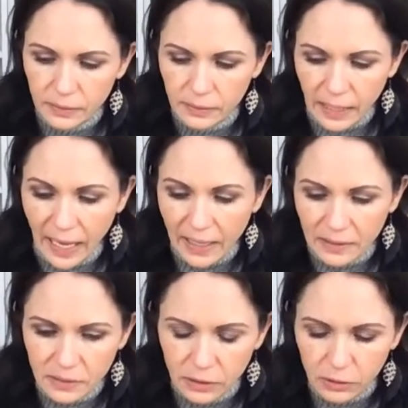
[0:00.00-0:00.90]
that
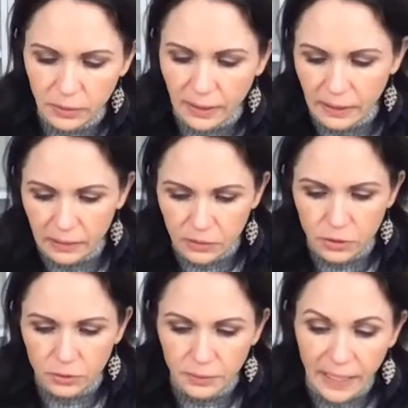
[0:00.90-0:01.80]
is a cute idea
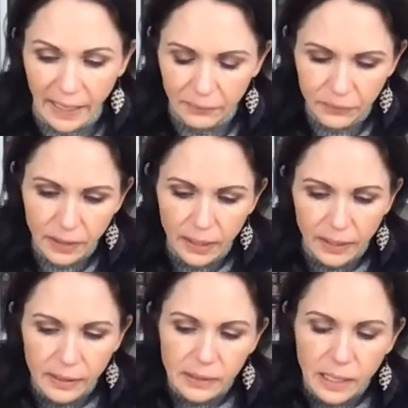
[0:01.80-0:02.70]
too. Yeah.
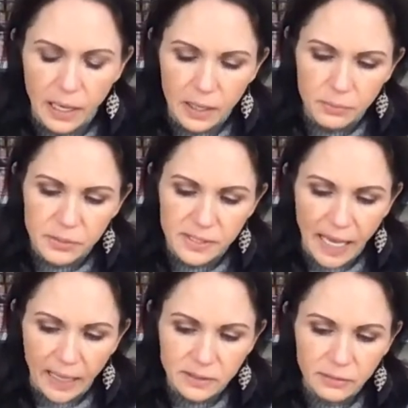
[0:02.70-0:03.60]

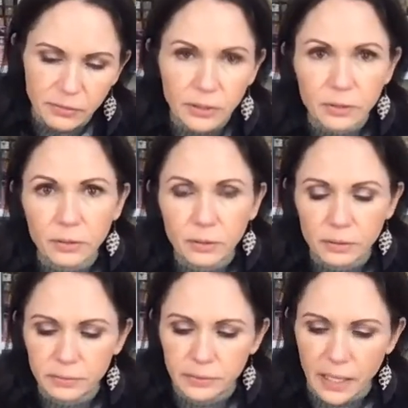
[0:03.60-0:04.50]
Stacks of
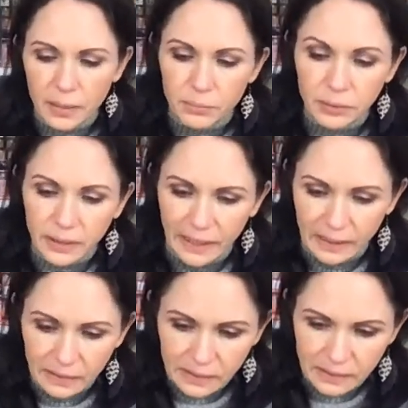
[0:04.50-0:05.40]
little
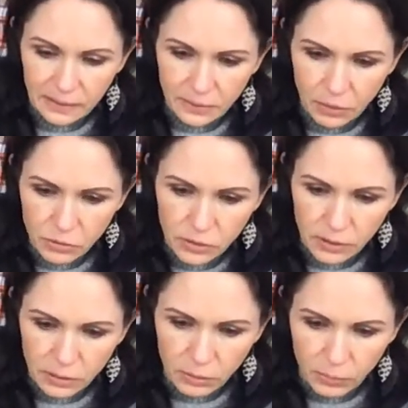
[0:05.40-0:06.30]
plates, those
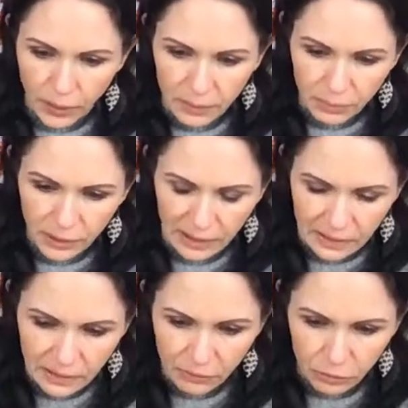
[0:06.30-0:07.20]
little bread
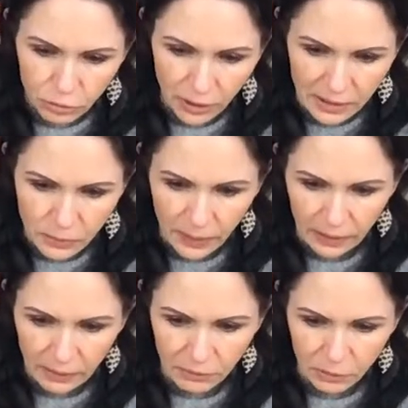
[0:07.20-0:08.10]
plates. If your tray is big
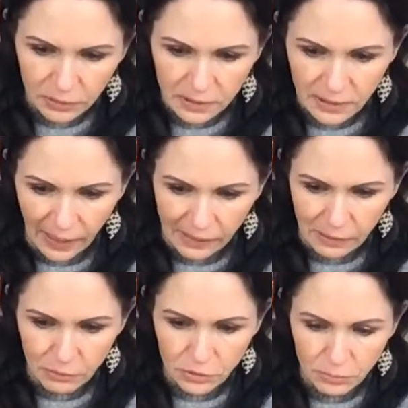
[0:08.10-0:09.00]
enough, you can stack
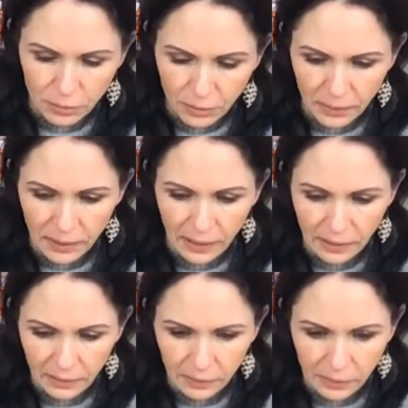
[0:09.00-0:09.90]
those and put them in
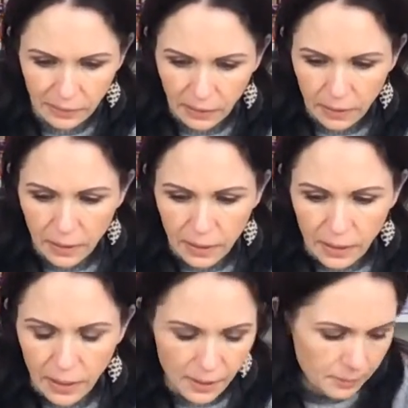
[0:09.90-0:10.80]
there.
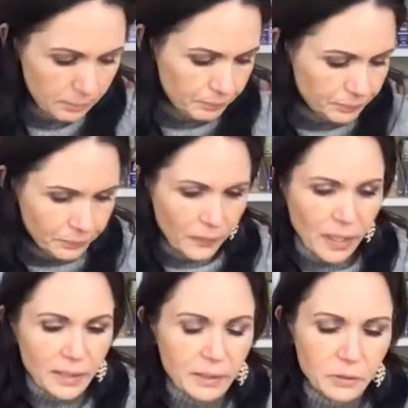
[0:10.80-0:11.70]

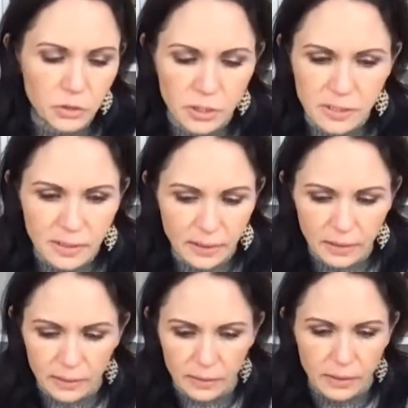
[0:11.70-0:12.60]
There's just
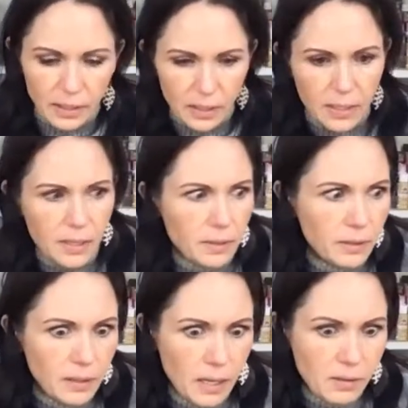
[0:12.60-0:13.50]

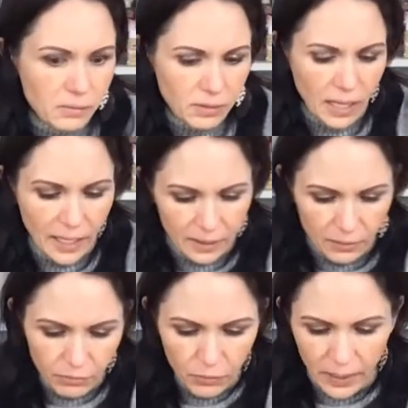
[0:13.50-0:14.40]
a lot
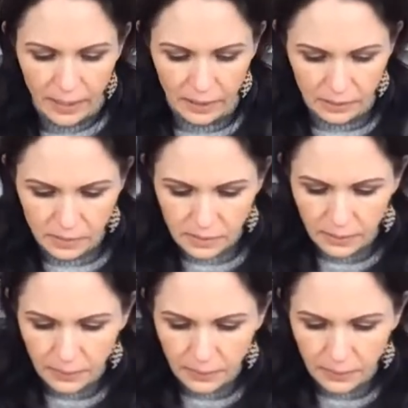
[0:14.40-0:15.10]
of ways